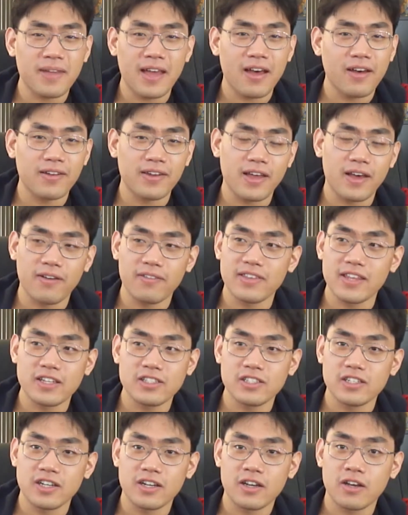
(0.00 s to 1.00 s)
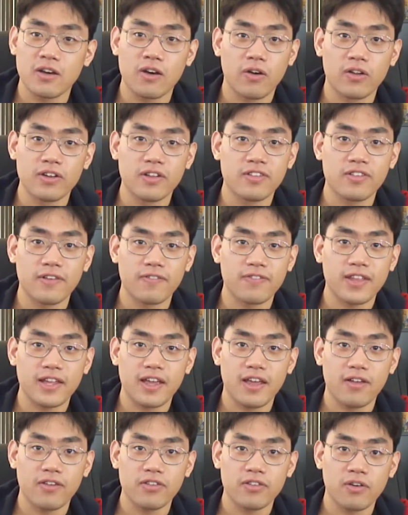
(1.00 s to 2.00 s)
I don't know. They should have called it something
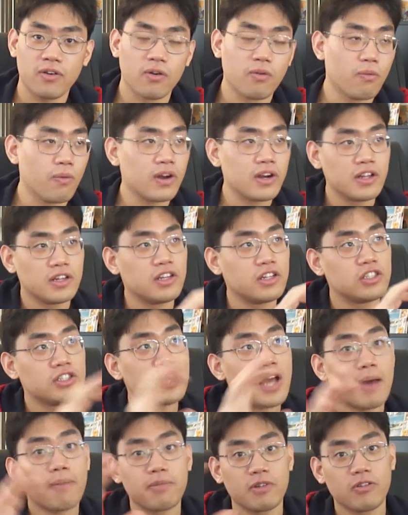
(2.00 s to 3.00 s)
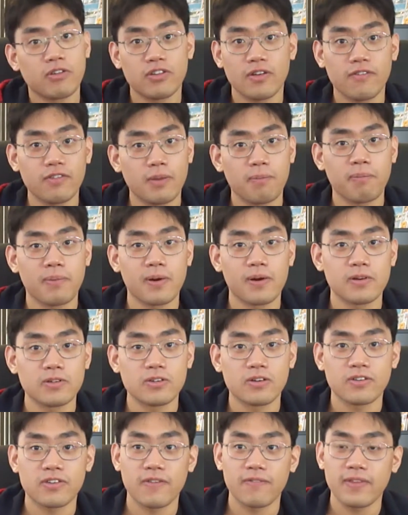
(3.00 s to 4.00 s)
else, or one of the chapters of The Purge
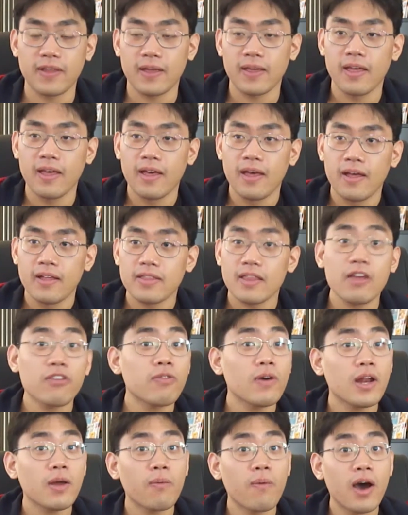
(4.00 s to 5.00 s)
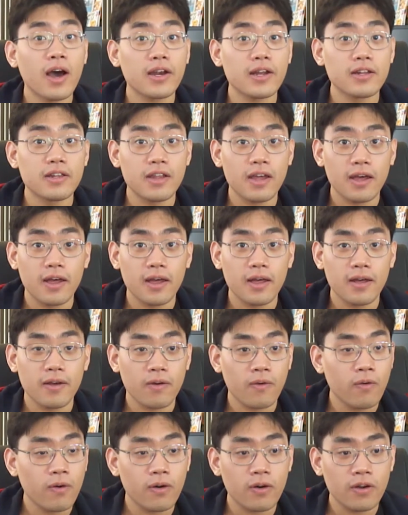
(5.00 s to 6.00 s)
or something. That's what I wanted.
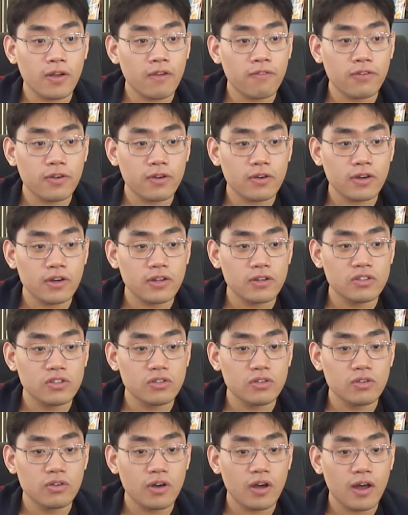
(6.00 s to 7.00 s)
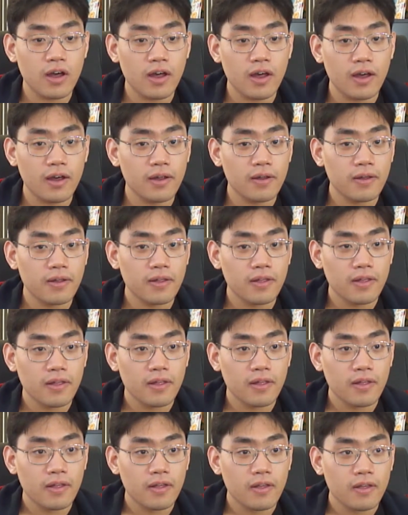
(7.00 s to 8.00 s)
Or if you're gonna do
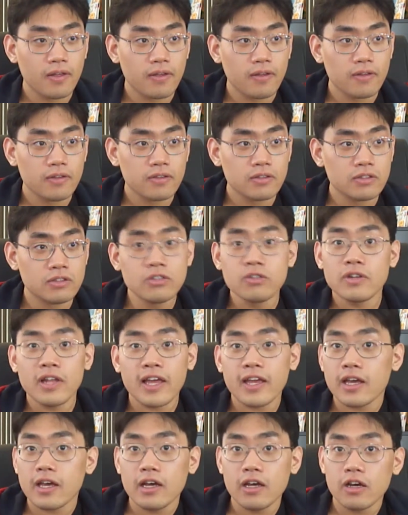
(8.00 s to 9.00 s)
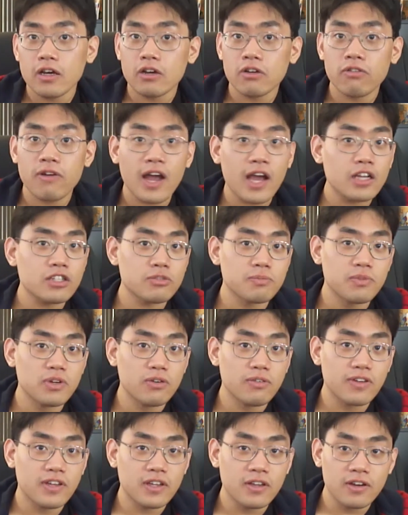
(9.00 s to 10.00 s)
like a crash
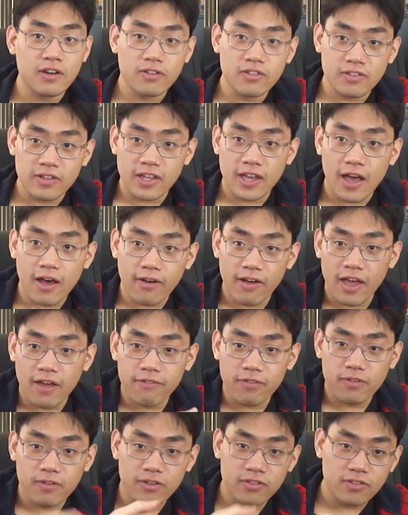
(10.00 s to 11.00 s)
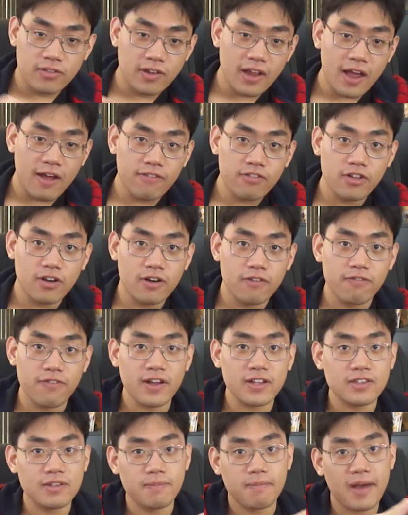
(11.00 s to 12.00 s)
movie, you know, see how everyone's lives are
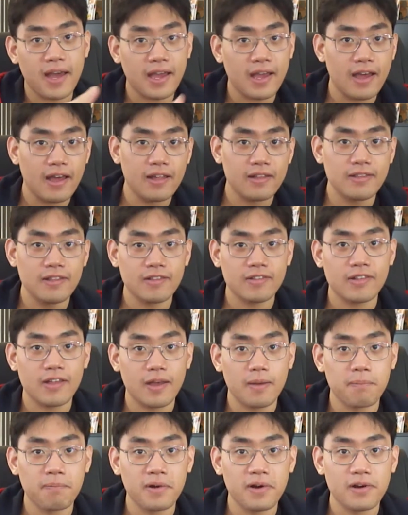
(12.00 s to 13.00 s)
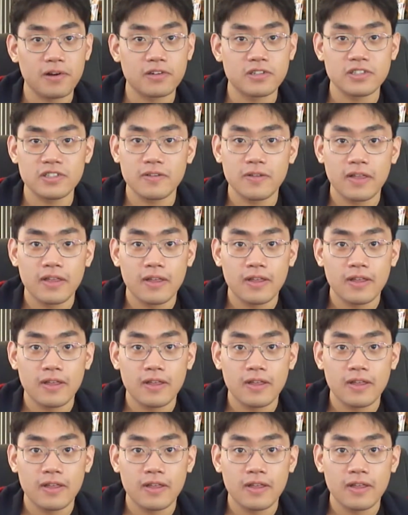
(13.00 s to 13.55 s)
affected by this purge.